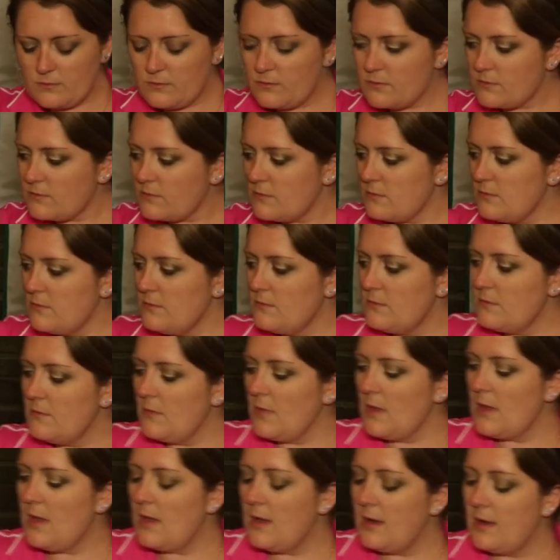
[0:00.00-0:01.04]
go.
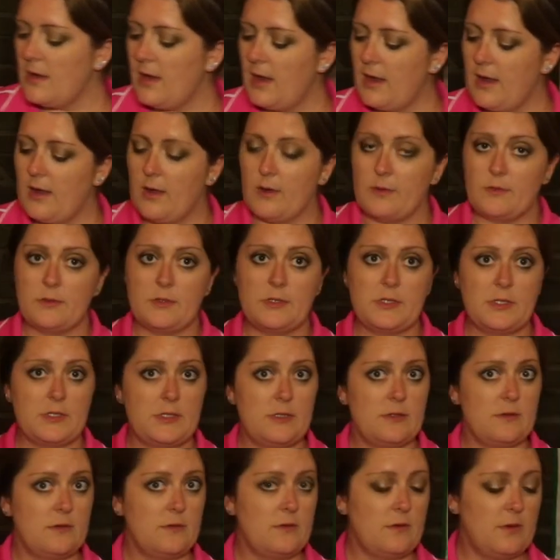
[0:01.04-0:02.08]
An ounce
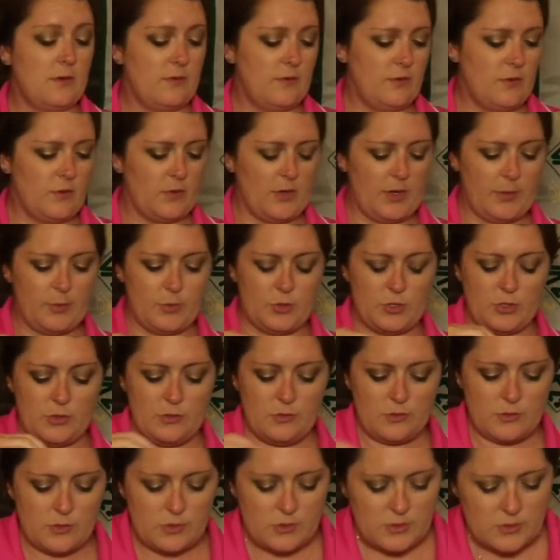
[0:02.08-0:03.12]
of grape
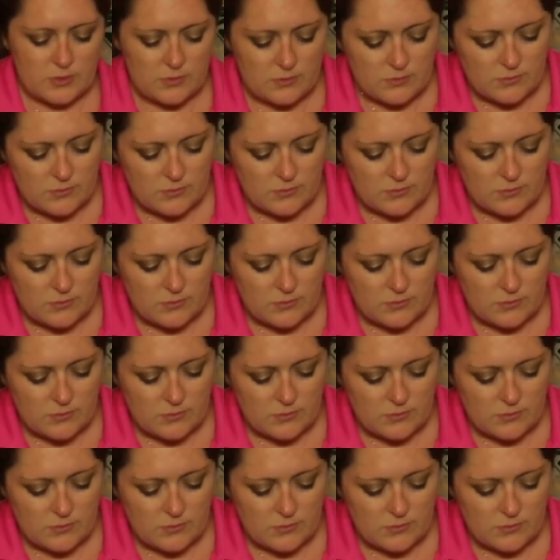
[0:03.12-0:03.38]
juice.